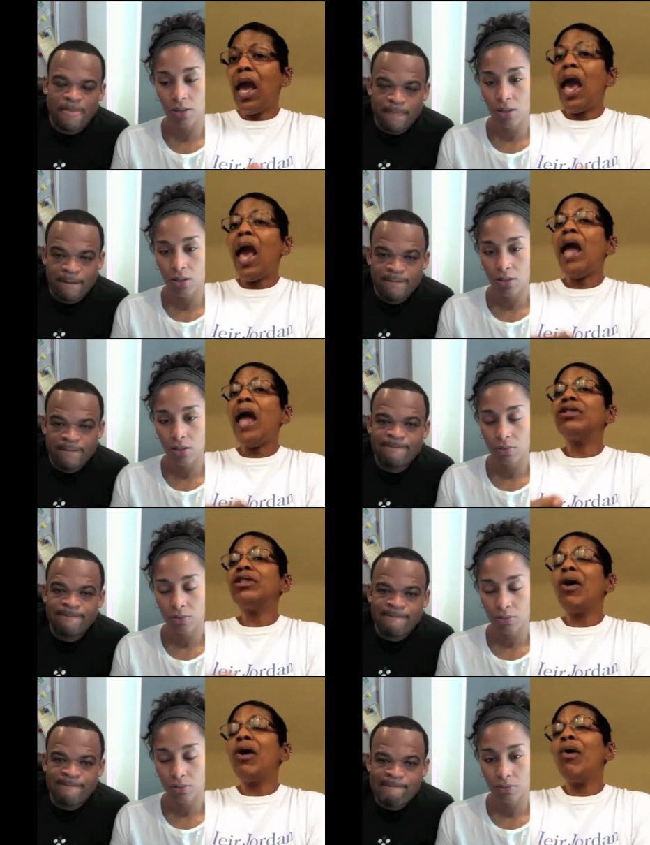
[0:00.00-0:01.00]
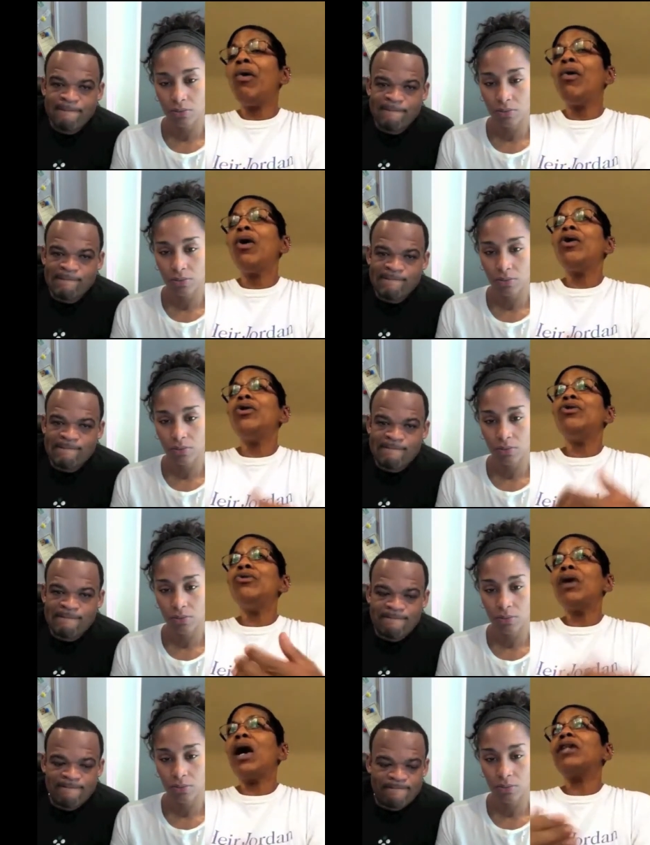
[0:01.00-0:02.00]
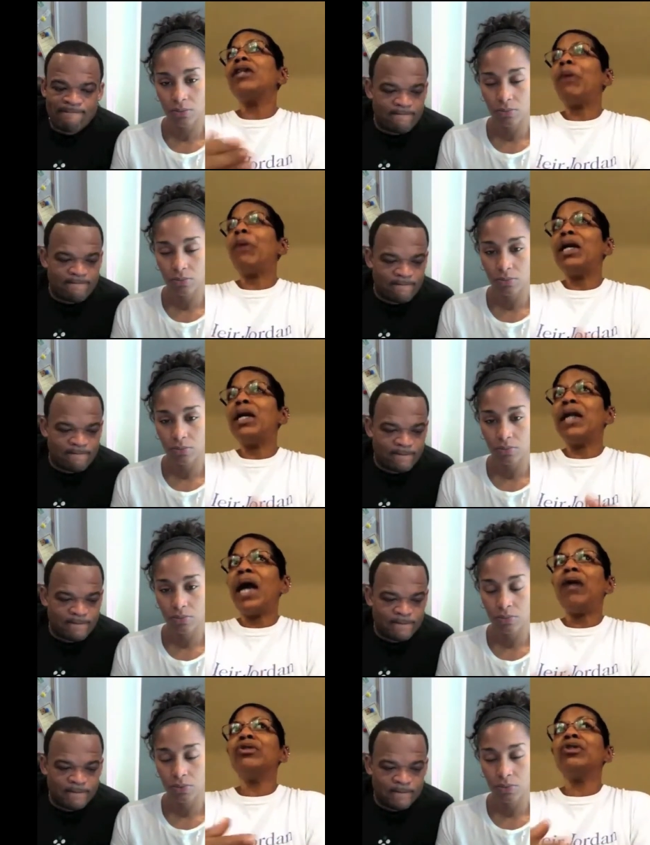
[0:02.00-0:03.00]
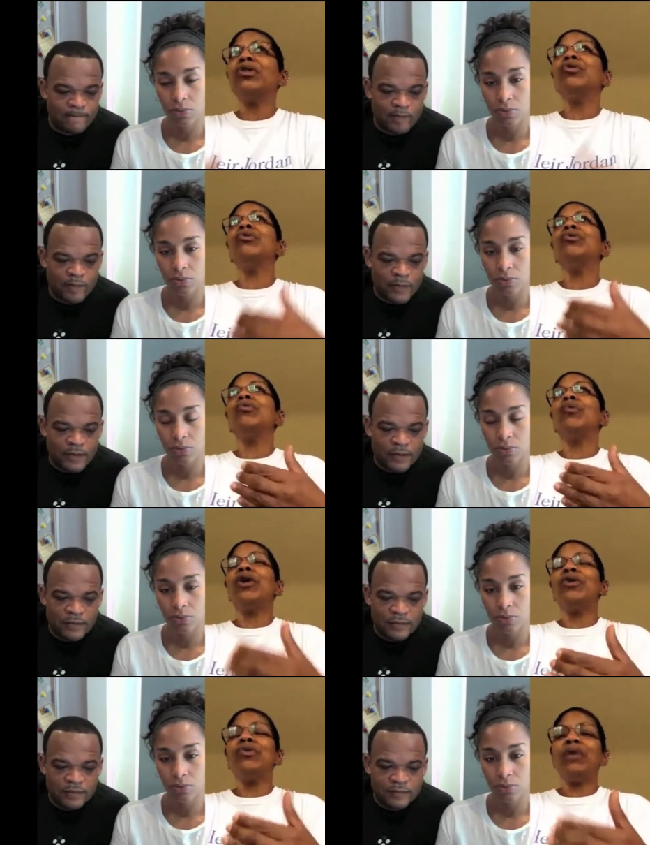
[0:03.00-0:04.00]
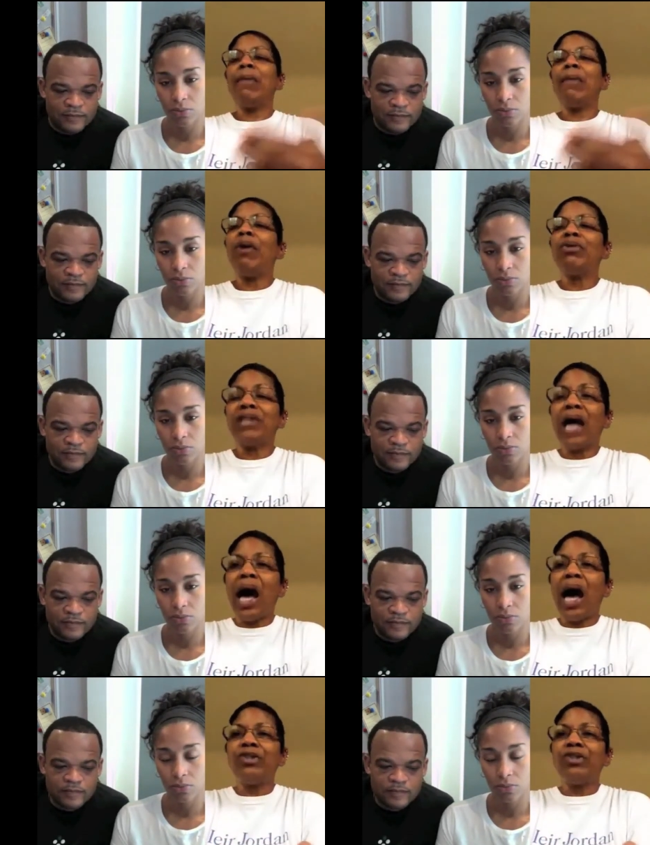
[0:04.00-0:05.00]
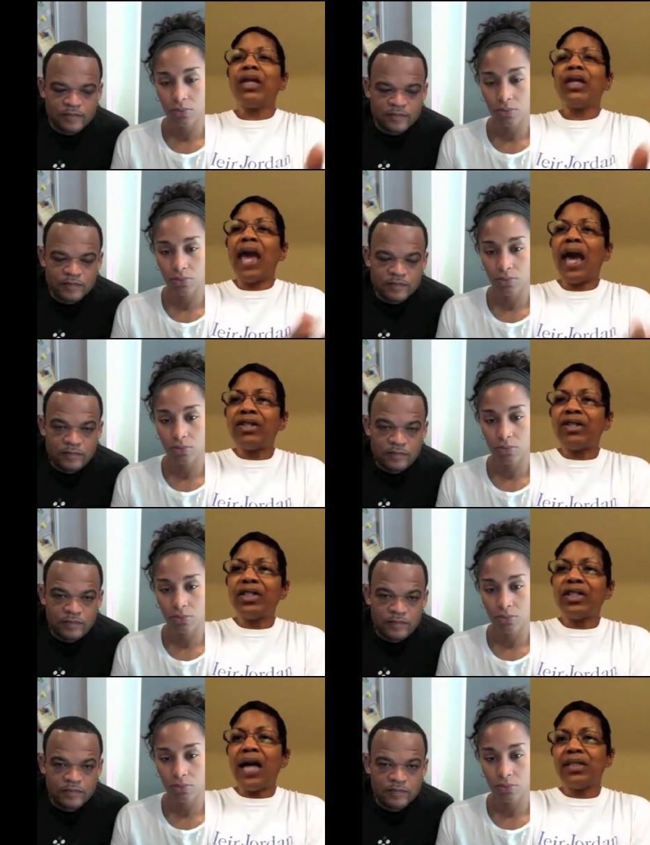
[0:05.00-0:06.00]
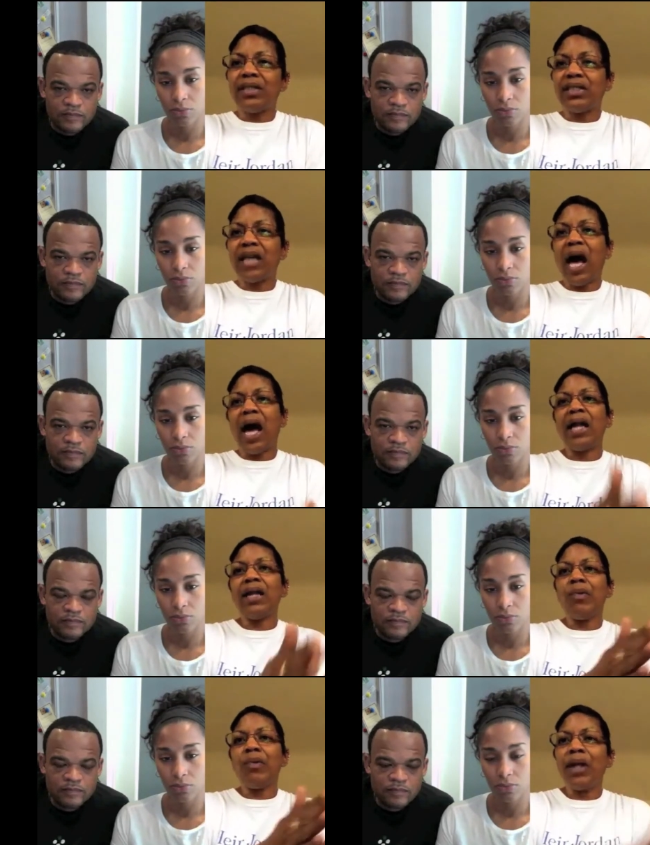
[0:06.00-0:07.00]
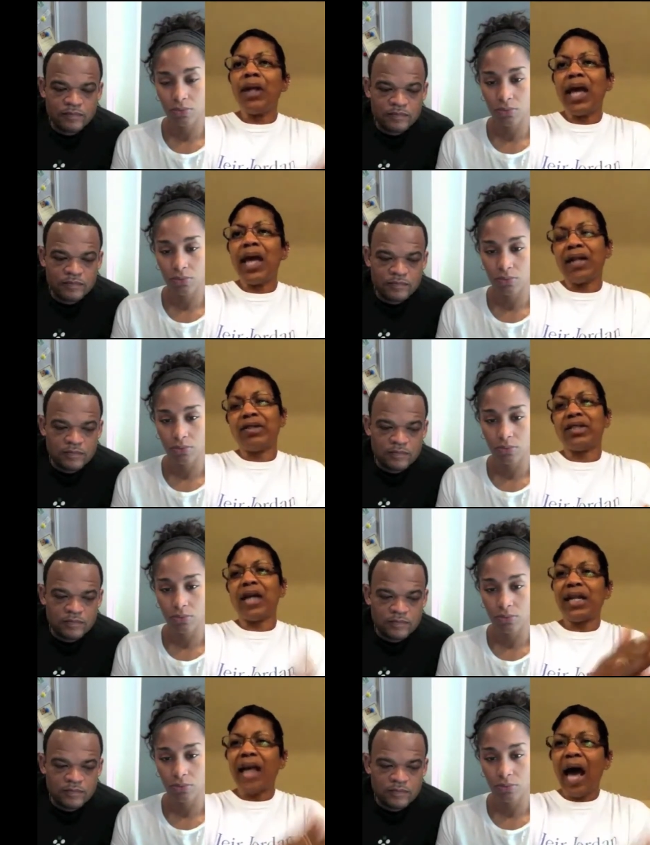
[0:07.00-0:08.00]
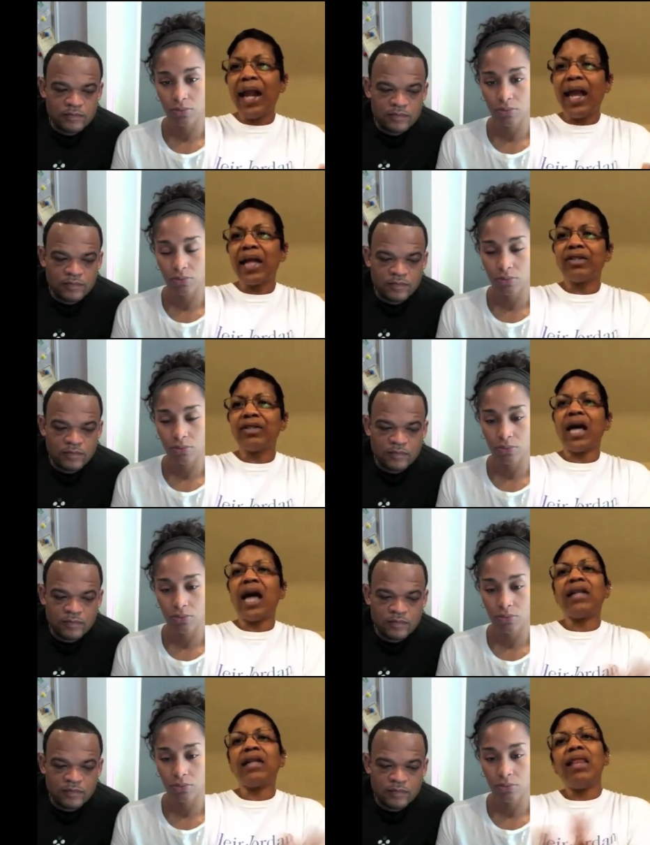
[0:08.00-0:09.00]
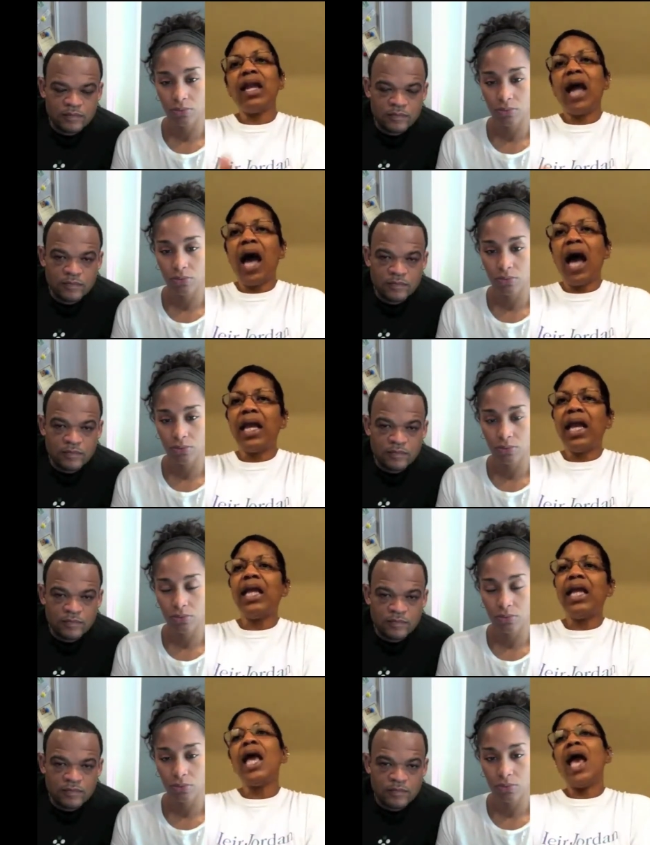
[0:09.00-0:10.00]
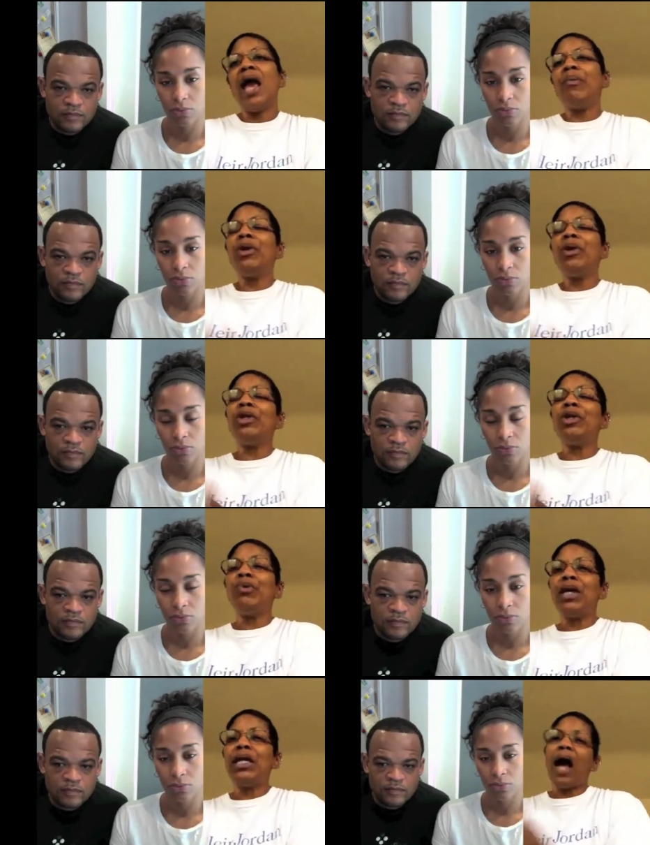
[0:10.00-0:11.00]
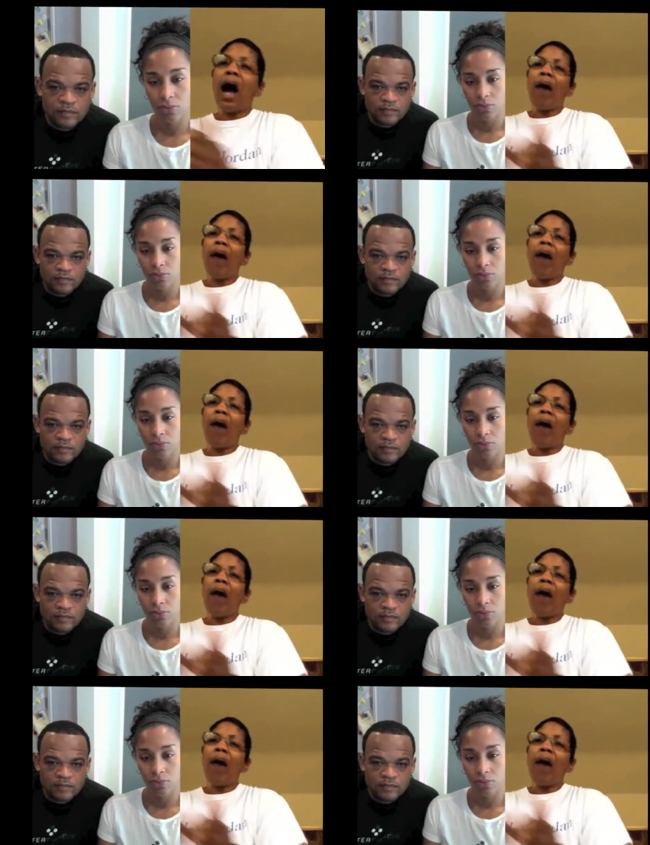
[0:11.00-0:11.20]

Speaker 1: And so you guys break it down to where you get both sides. You get the exercising side, what to exercise, how to exercise, and then how to eat, and what you eat, how it